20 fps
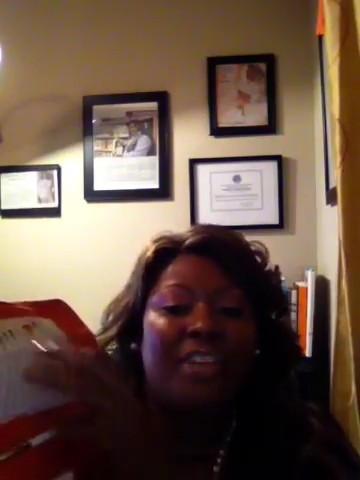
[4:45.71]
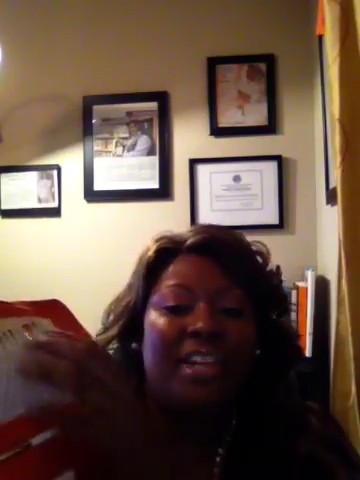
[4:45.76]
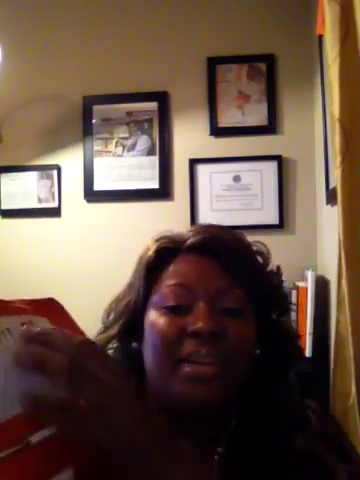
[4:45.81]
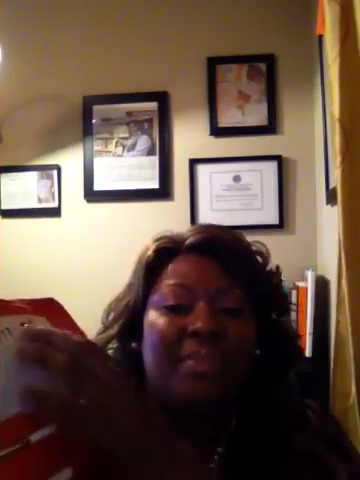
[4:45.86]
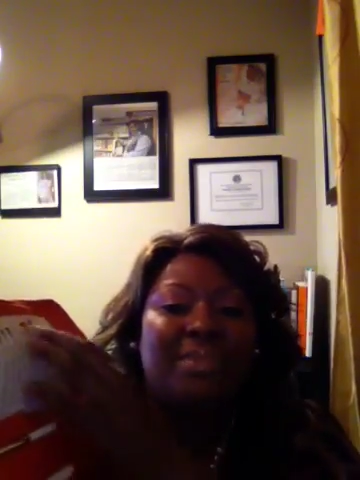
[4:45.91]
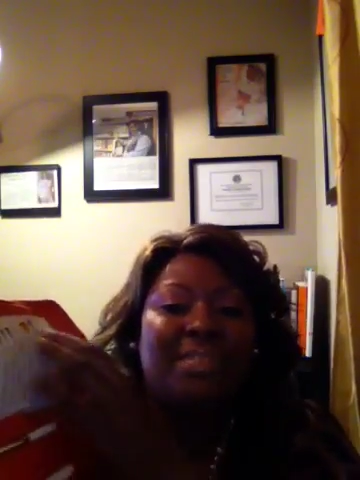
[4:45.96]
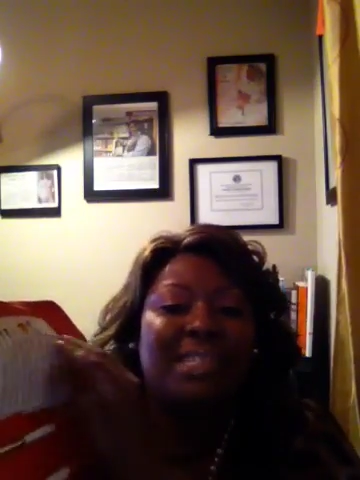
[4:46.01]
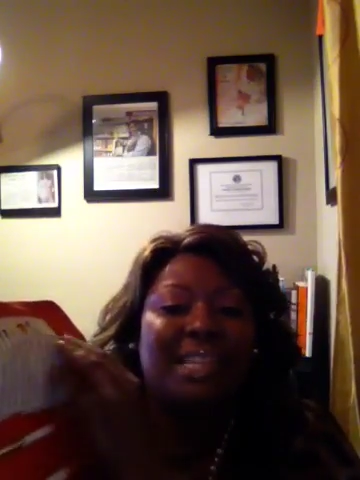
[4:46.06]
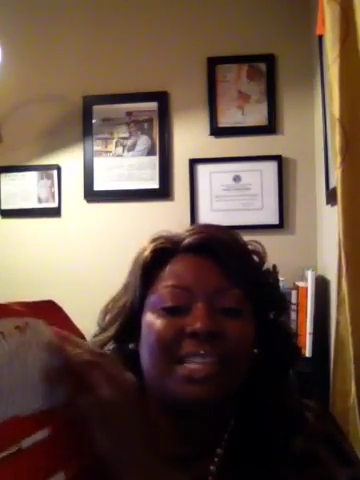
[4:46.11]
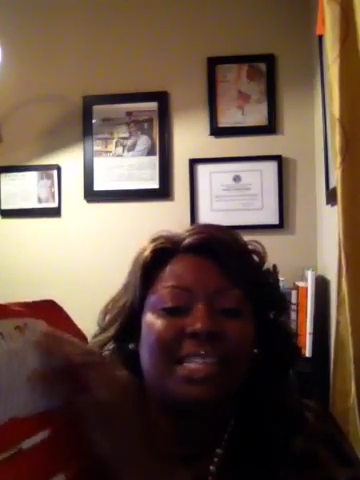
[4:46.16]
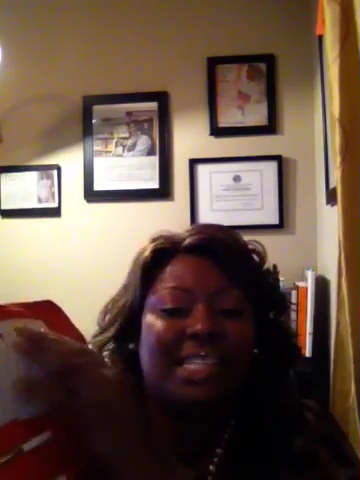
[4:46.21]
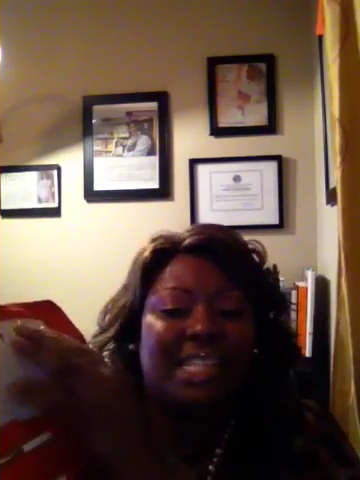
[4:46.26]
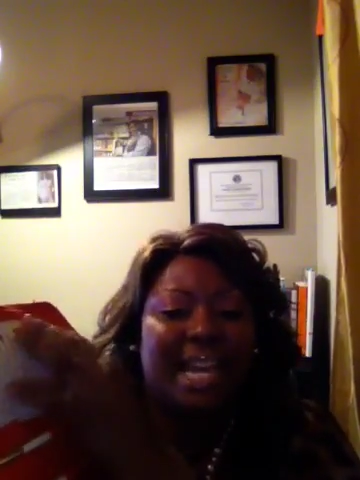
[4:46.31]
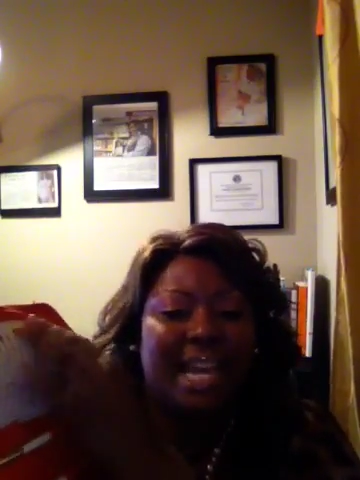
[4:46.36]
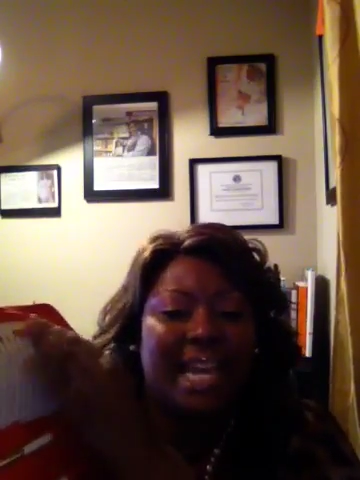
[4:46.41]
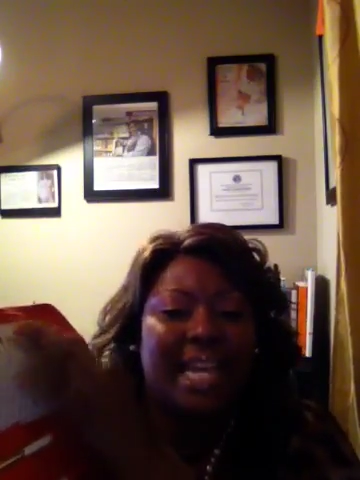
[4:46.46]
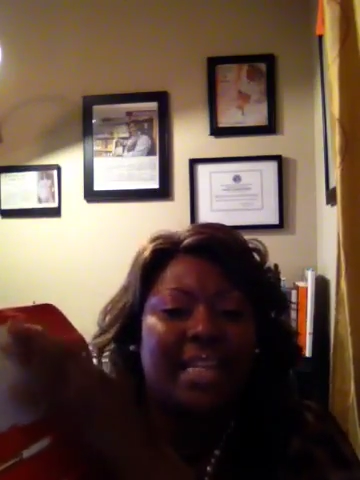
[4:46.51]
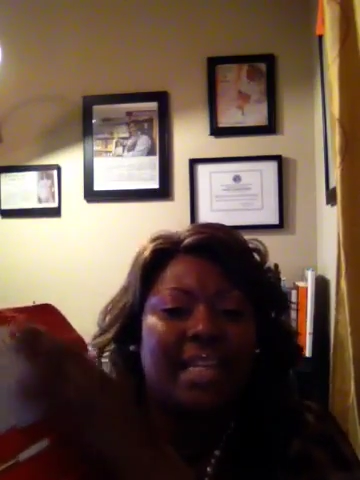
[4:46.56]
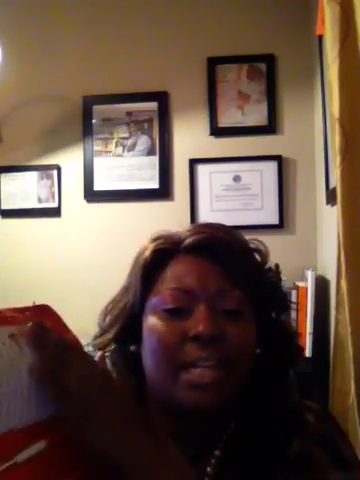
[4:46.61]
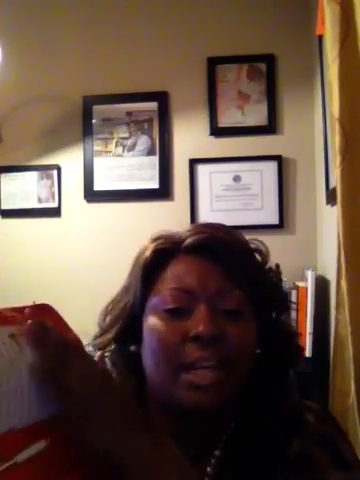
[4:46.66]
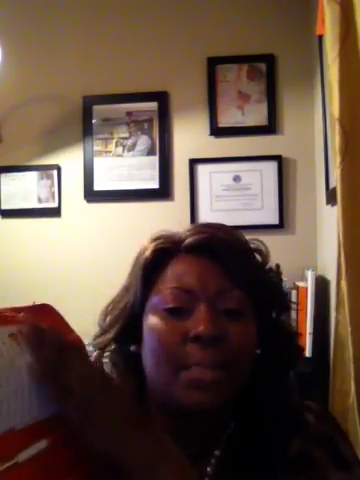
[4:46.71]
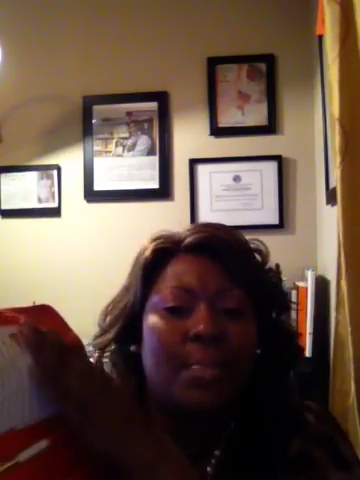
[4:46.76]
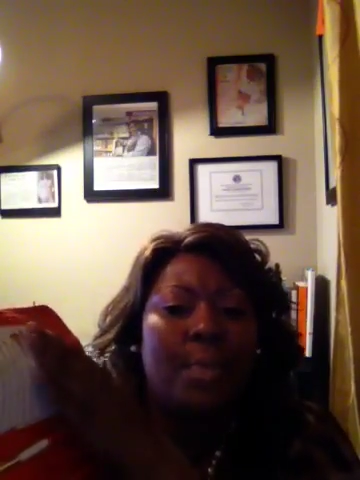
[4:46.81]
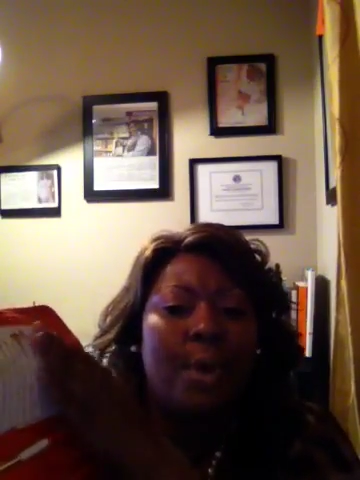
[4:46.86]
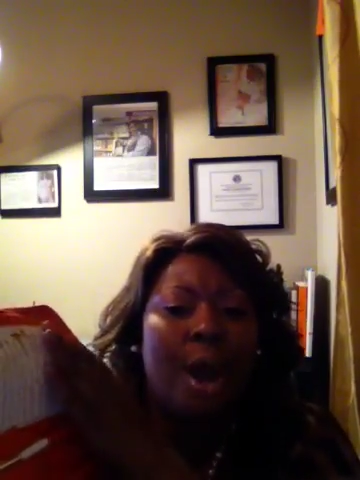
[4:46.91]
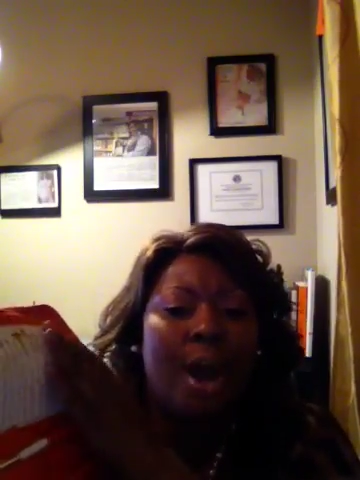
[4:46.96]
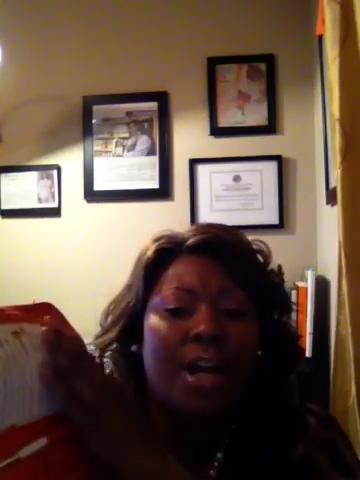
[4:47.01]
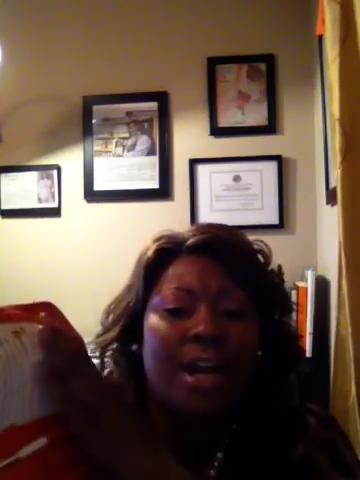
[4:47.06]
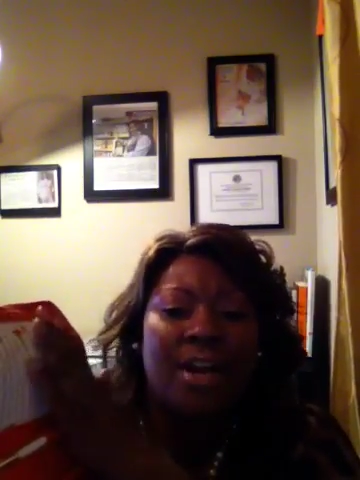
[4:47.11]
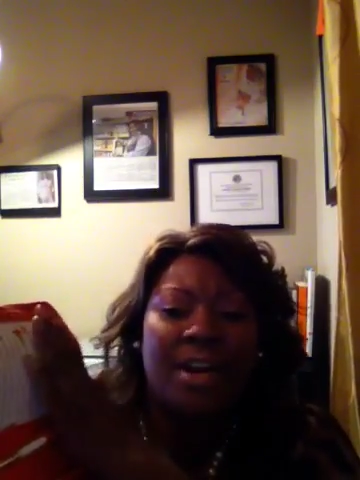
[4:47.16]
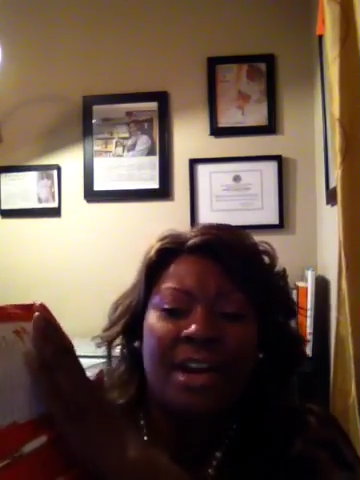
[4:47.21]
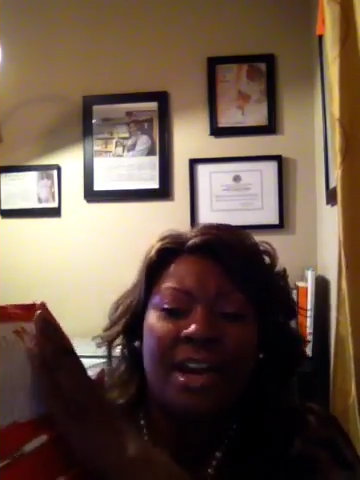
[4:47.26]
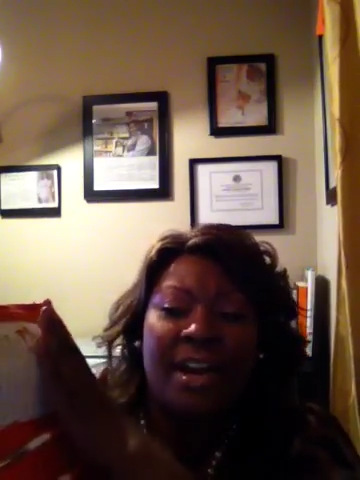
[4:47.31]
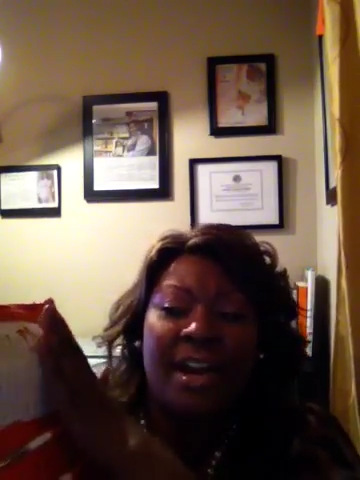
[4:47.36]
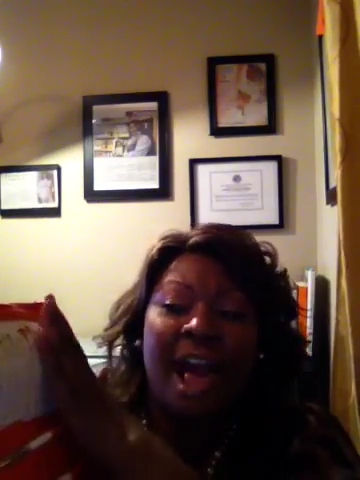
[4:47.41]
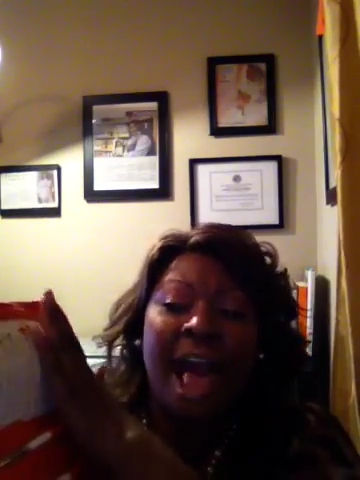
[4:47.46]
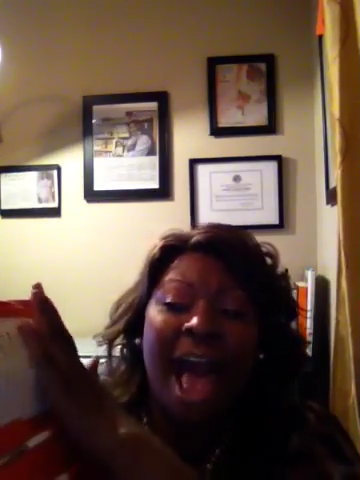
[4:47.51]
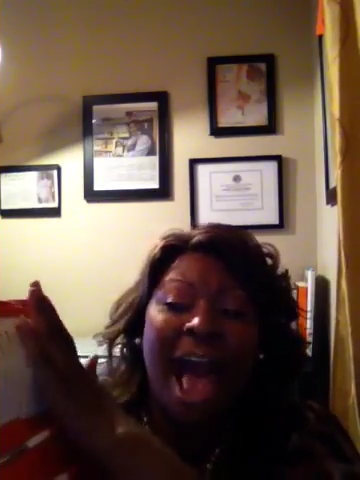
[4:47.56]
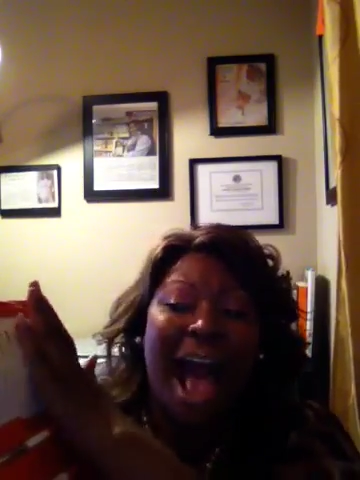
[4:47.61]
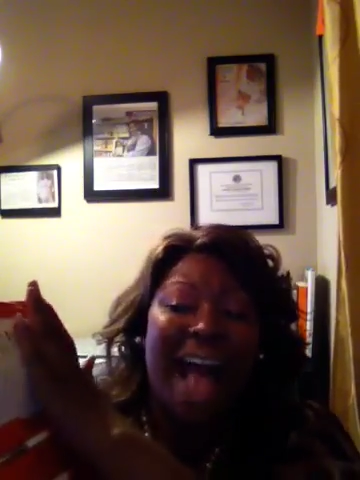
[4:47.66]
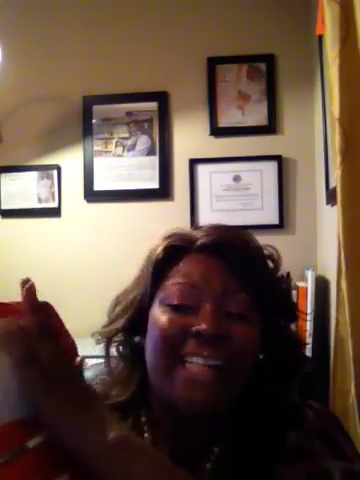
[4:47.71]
and it was a sticky little part on here.